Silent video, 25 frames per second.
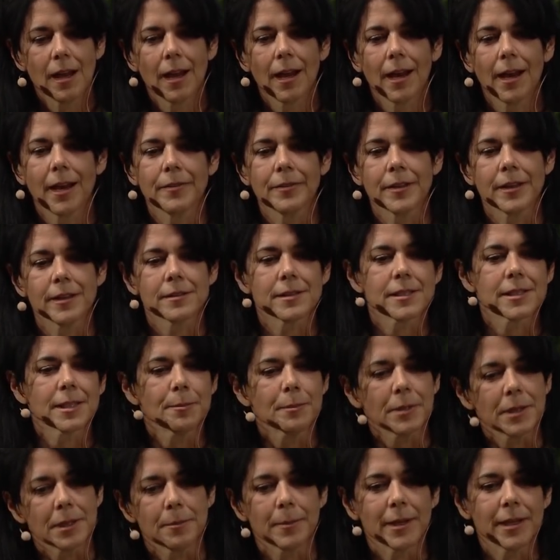and then
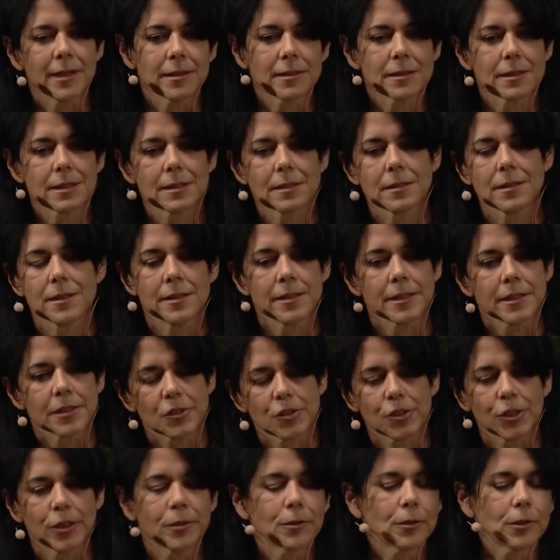somebody makes a dick
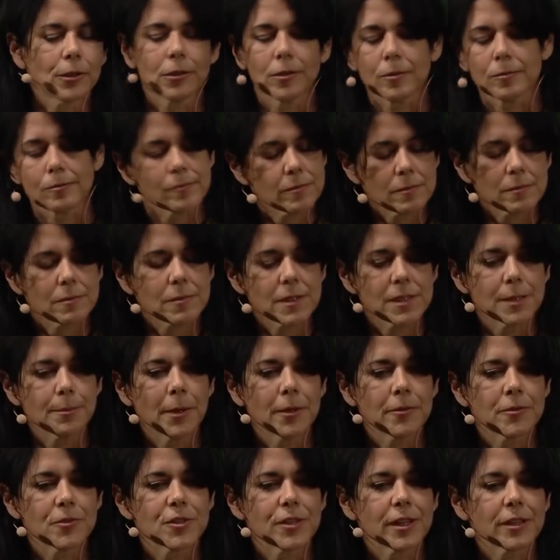joke or some
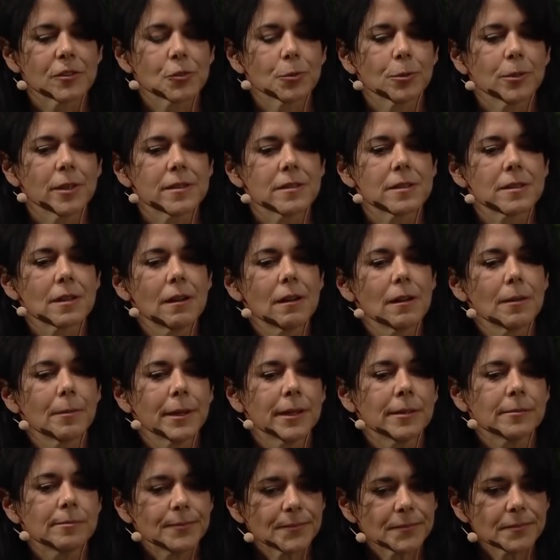other sexualized
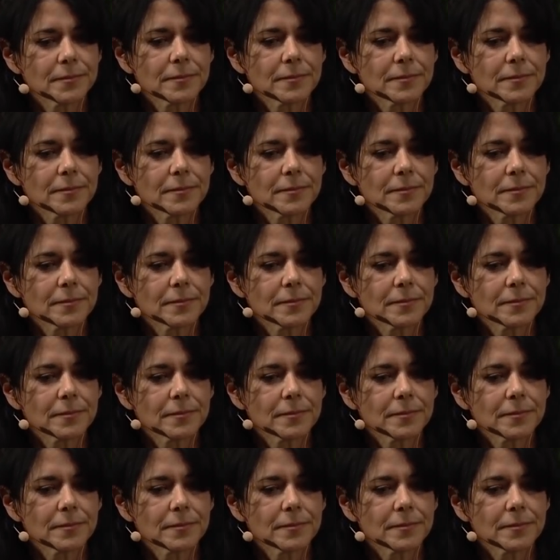comment,